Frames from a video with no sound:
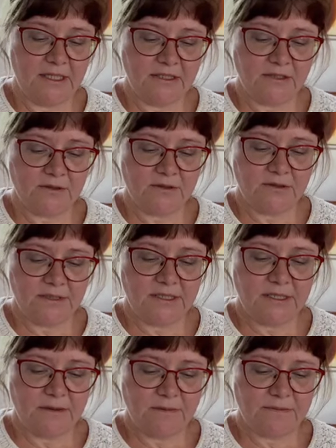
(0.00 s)
saw the
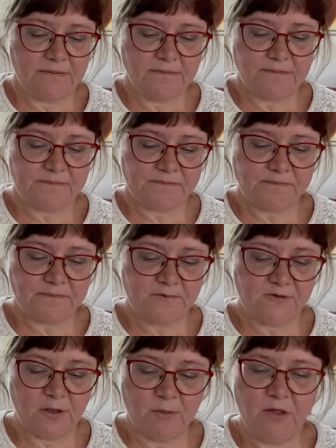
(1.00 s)
tip
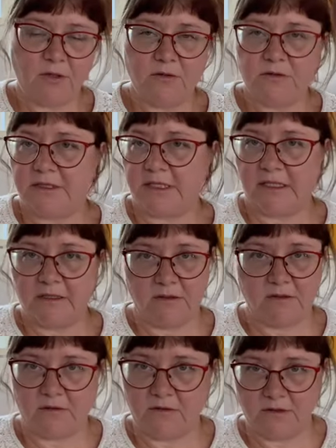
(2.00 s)
from Holst and
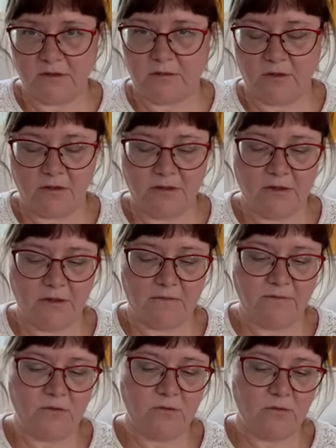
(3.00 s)
also other of
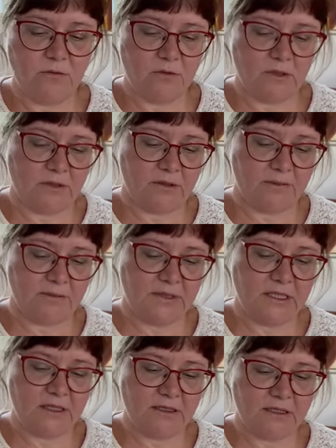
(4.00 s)
you
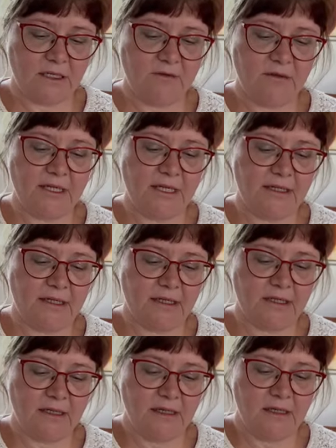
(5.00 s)
knitters out there
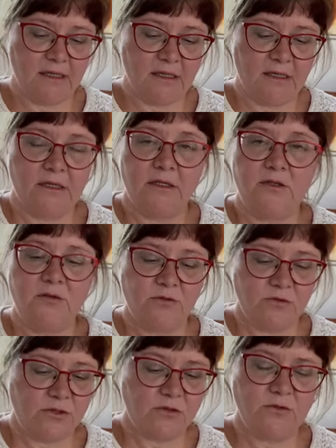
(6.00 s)
that
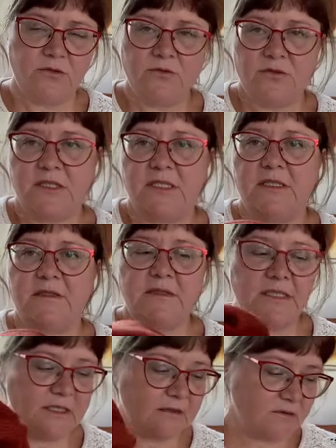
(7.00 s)
you don't use steel
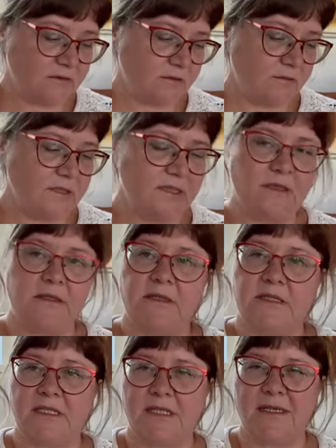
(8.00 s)
needles with
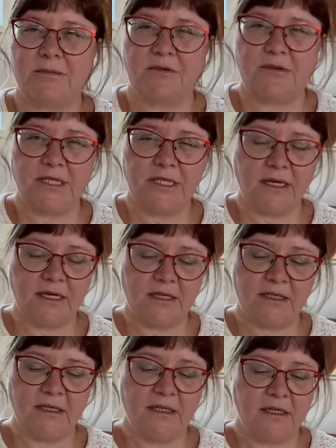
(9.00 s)
slippery
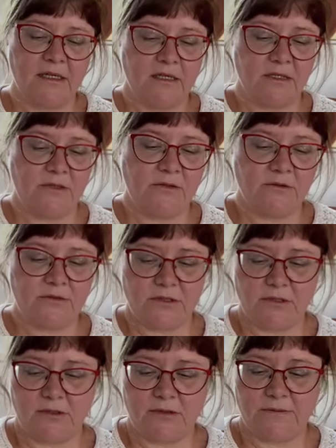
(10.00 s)
yarn.
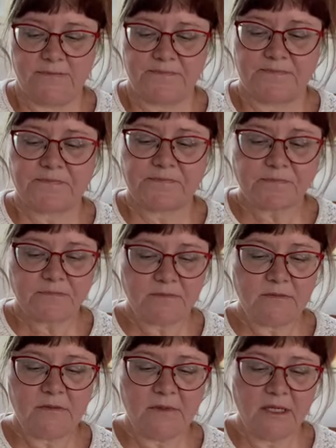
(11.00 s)
Use
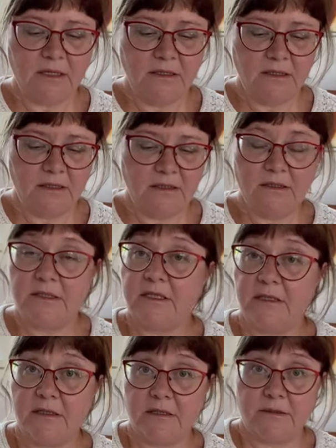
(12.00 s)

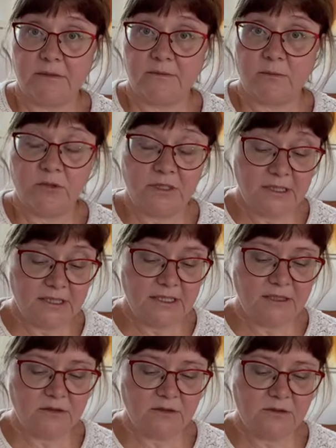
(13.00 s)
wooden
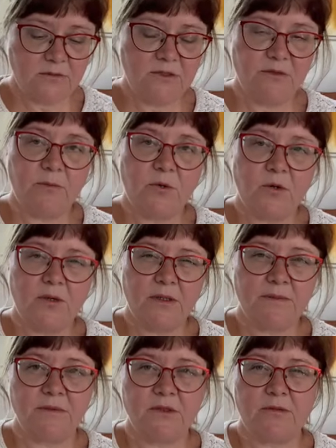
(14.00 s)
needles with more
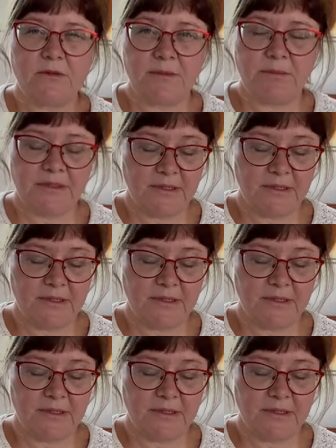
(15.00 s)
grip.